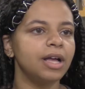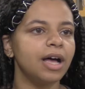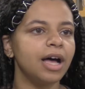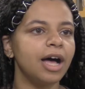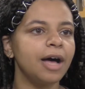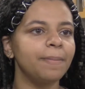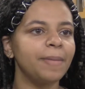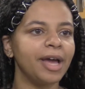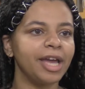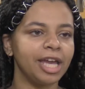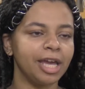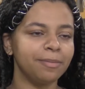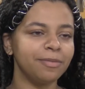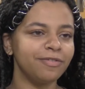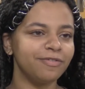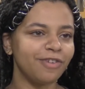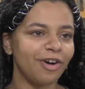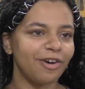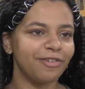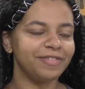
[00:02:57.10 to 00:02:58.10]
I am
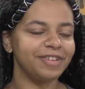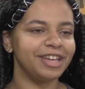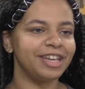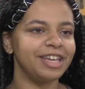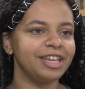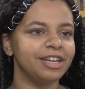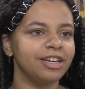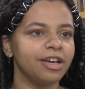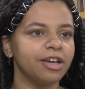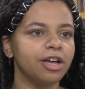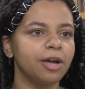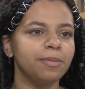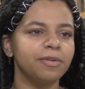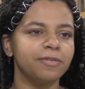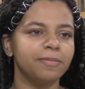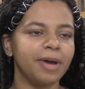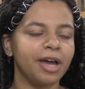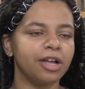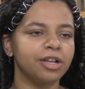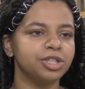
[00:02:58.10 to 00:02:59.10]
involved in a couple
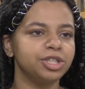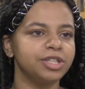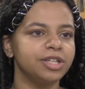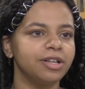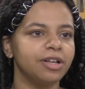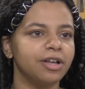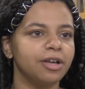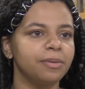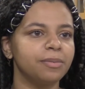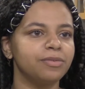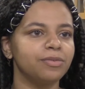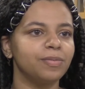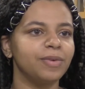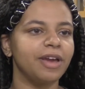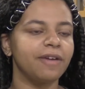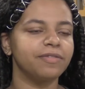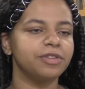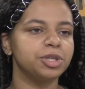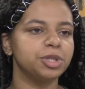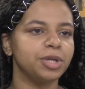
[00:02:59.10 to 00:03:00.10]
of biology clubs. We
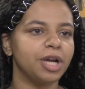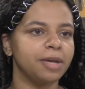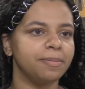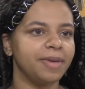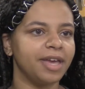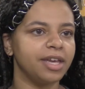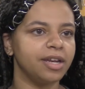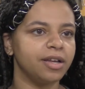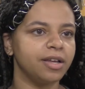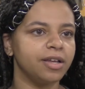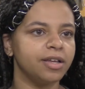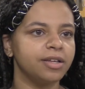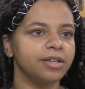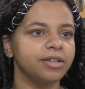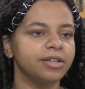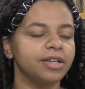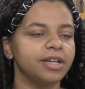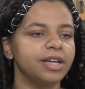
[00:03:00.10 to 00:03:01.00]
have the Tri-Beta,